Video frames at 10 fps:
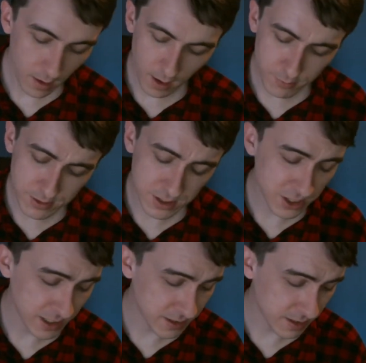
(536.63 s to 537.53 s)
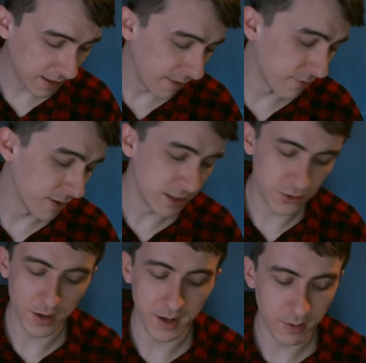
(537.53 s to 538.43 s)
I would suggest definitely
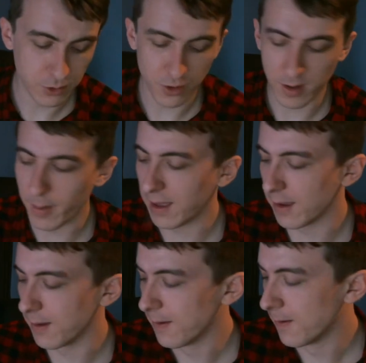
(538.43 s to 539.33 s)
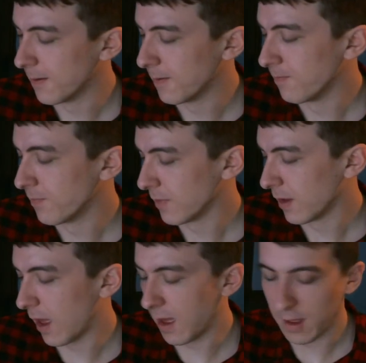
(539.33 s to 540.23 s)
trying out Tribeca.
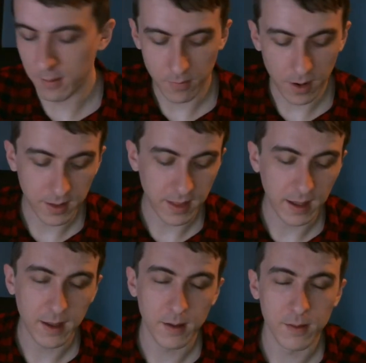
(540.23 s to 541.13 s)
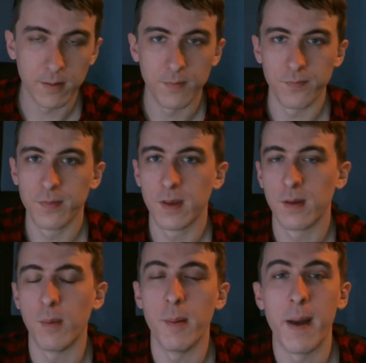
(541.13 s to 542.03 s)
I think
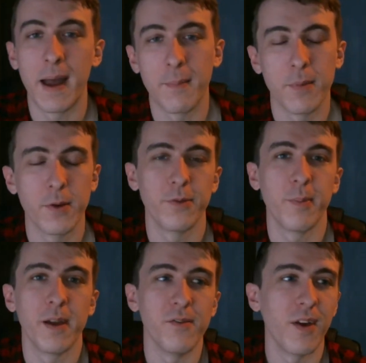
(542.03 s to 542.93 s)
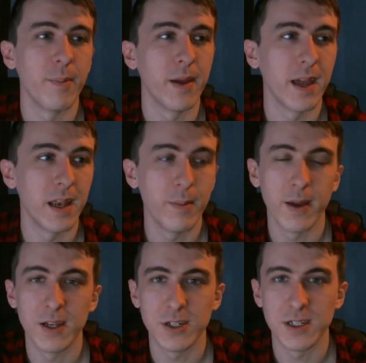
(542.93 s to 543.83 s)
my mum, who's my vaping guinea
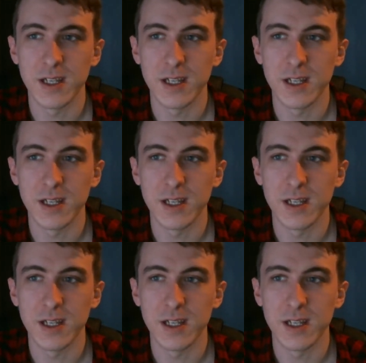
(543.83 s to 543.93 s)
pig, she